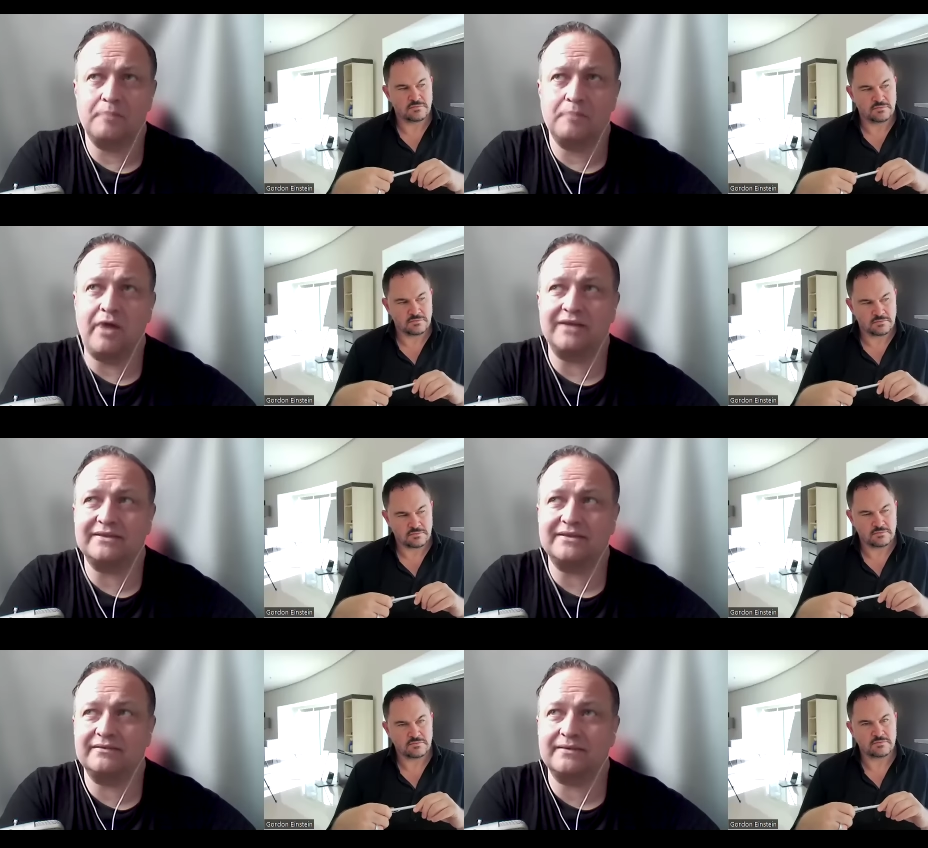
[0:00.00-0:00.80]

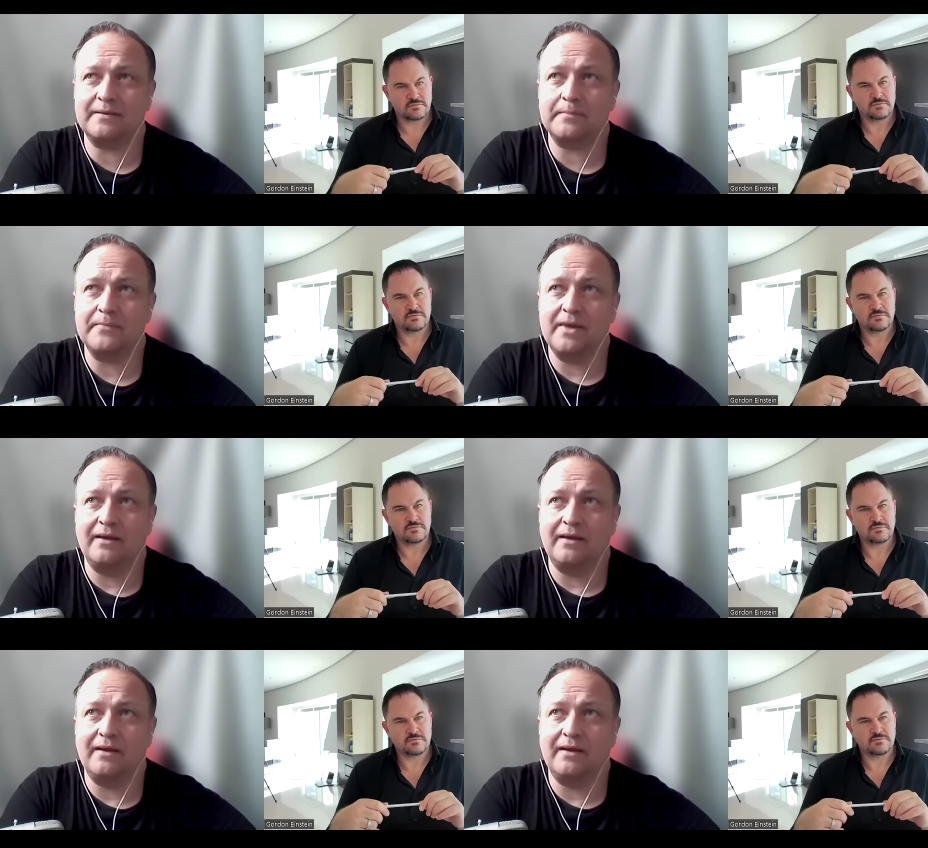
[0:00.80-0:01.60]
Speaker 1: But uh,
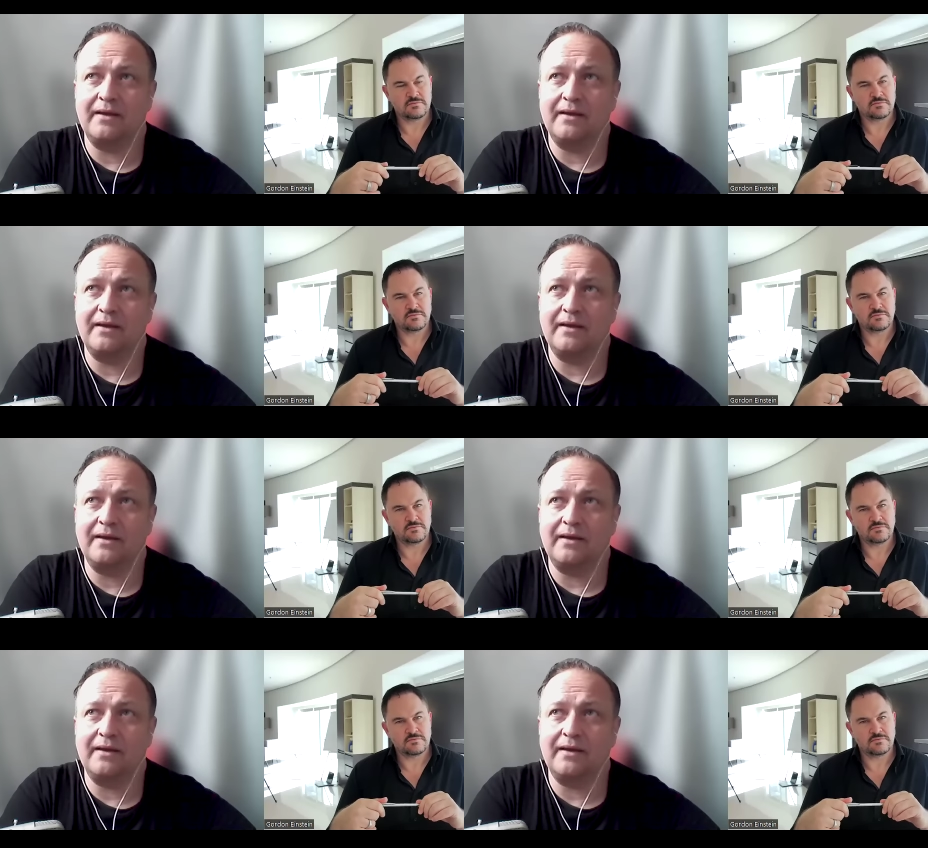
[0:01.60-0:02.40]

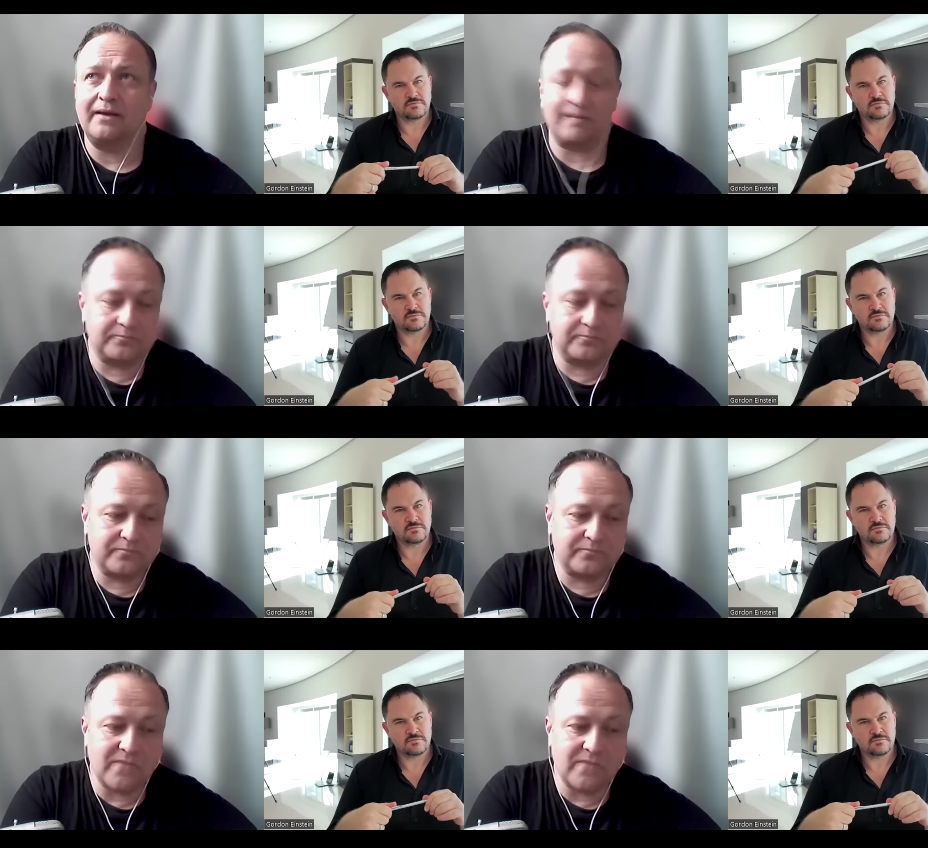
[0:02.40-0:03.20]
um,
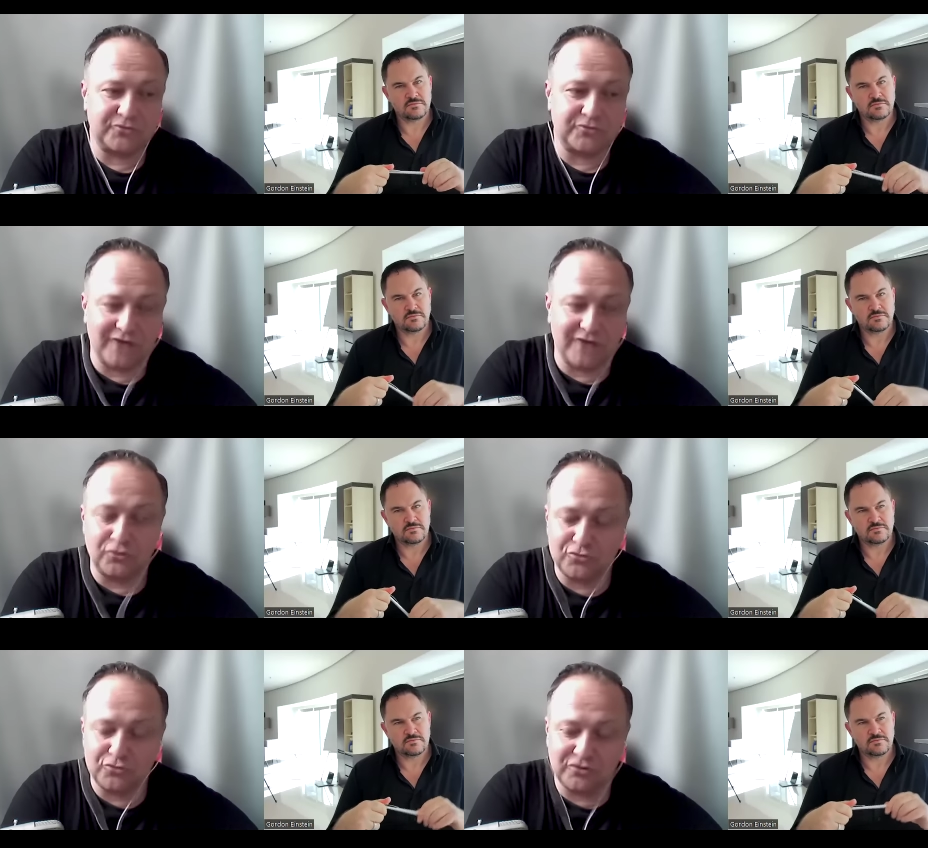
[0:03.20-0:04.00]
I, I
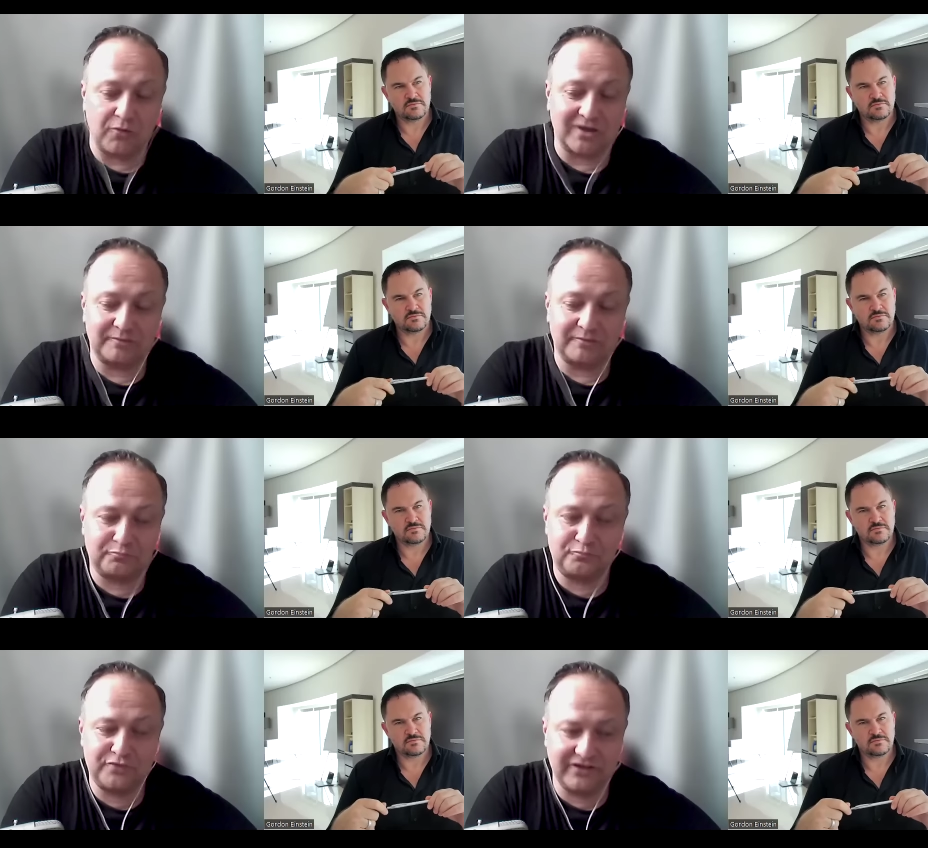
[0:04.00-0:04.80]
told you in our
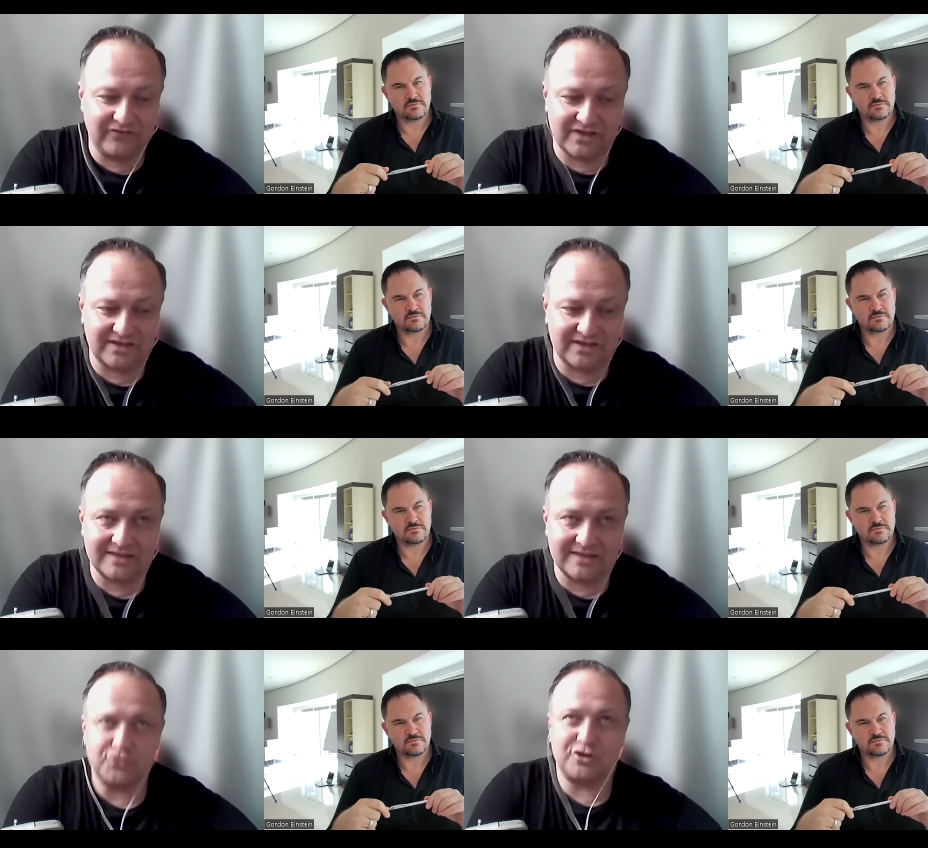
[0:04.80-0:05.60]
previous
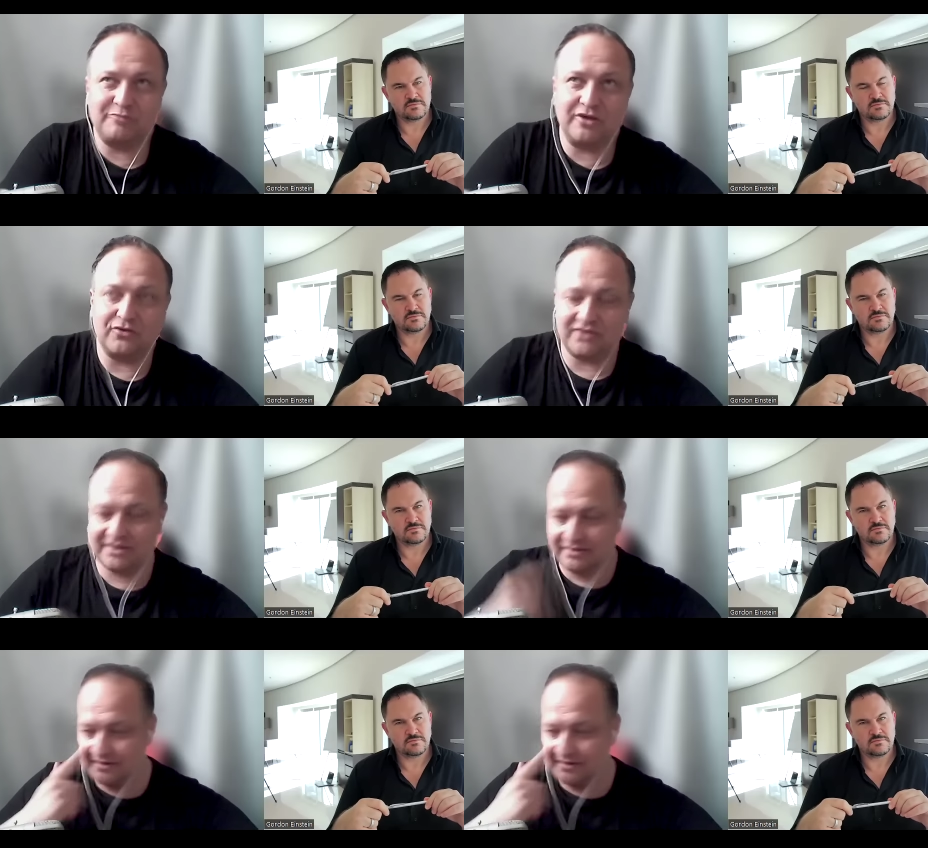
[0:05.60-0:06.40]
discussion
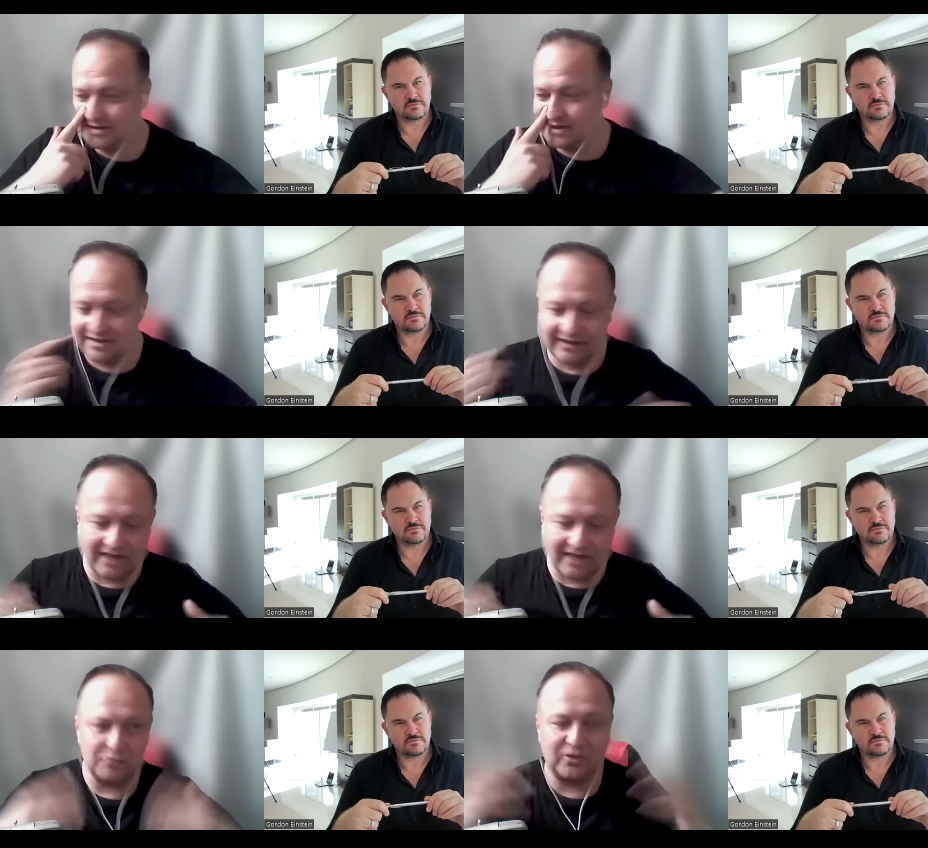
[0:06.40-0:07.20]
because it's, it's
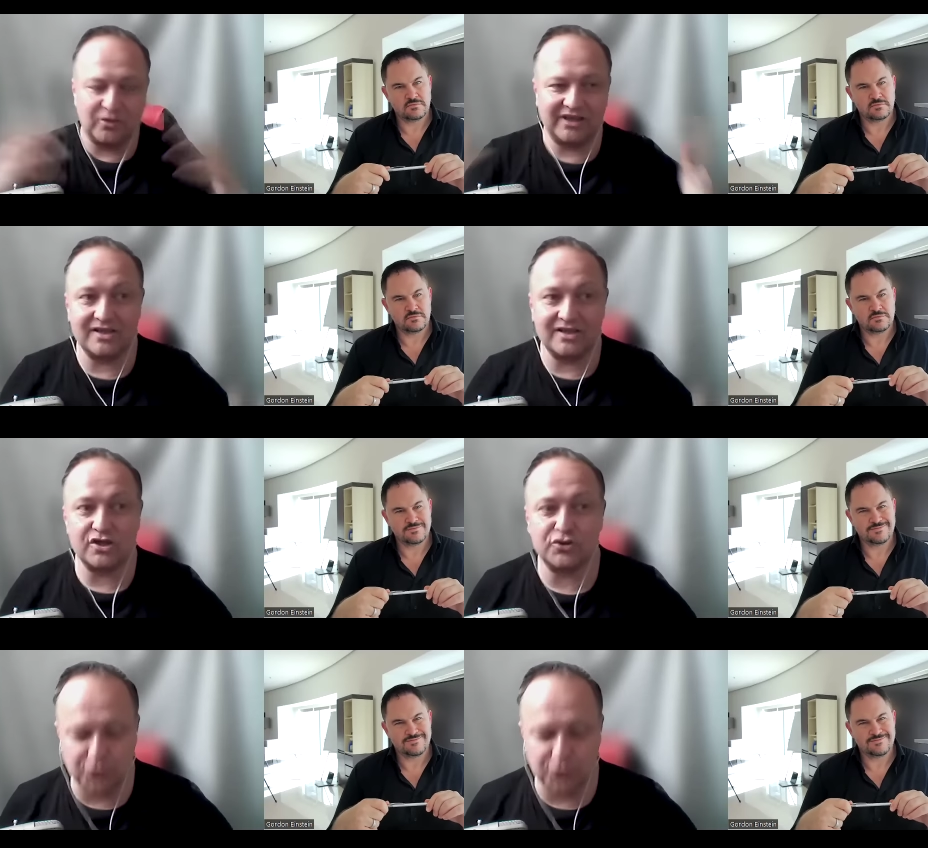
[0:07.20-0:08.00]
like everybody has
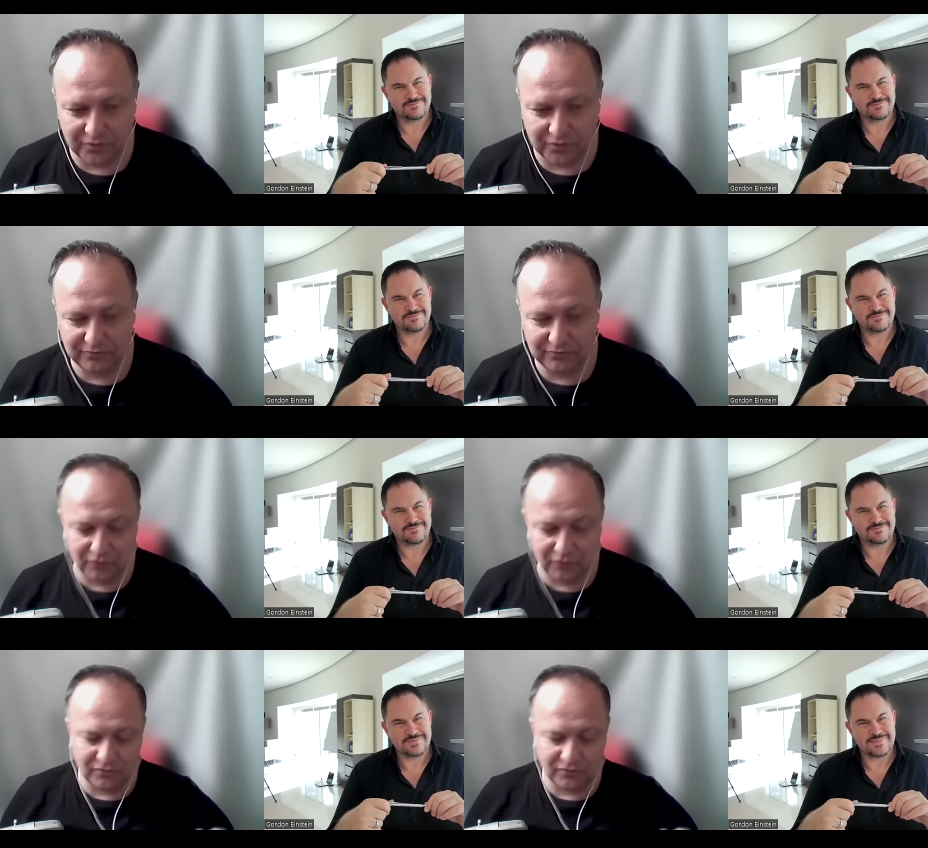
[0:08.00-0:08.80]
a story, you
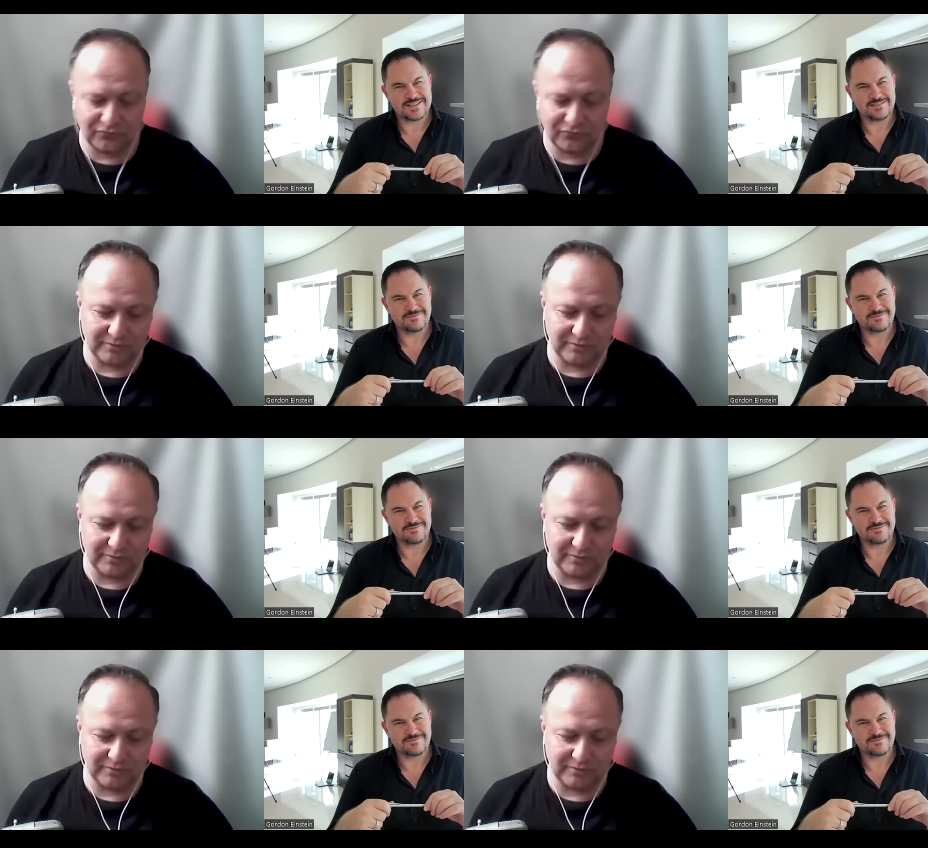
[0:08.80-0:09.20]
know? So yes.